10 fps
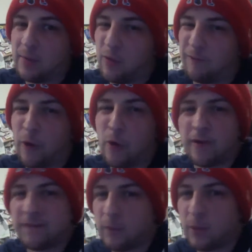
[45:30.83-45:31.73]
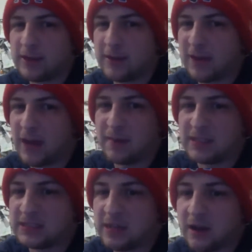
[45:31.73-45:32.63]
forward from what they've kind of been
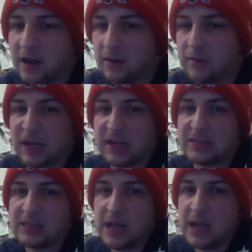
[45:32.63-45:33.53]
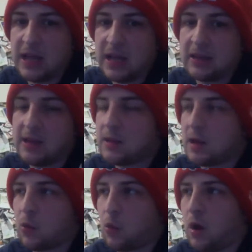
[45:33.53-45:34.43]
stuck under, because they
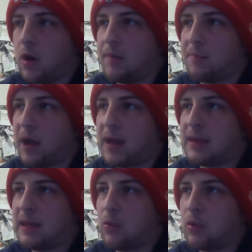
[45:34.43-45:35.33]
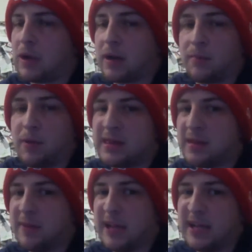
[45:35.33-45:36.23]
thought Wall and Bradley were going to bring them
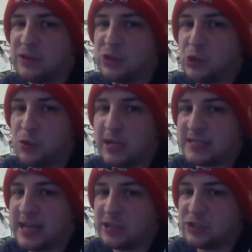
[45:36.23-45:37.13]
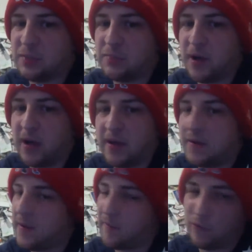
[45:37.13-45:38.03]
into contention, but
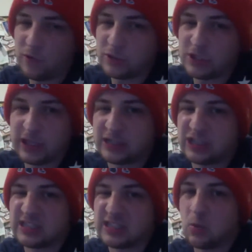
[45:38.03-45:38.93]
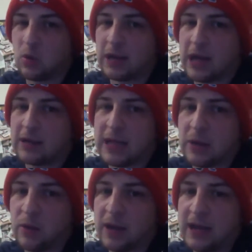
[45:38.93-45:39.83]
unfortunately, it just didn't work out that
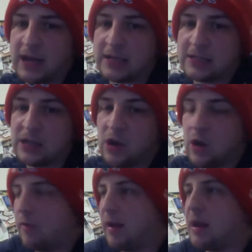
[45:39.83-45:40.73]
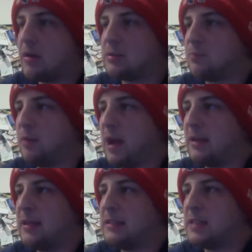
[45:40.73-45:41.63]
way. And right now, it's
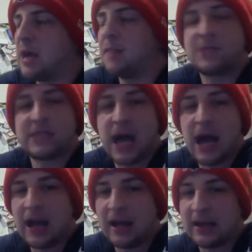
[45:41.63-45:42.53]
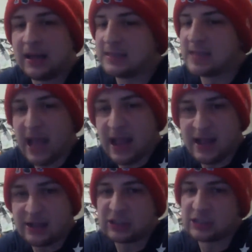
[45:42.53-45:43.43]
Bradley's upside, his
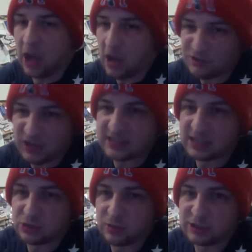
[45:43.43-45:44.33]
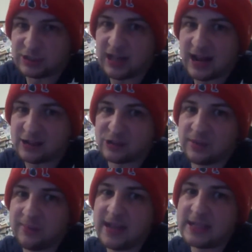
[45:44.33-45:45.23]
age, his contract situation that actually
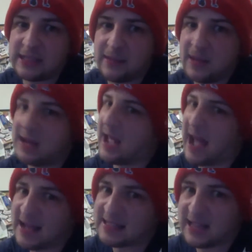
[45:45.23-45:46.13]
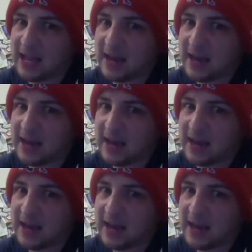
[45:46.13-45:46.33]
makes him an asset.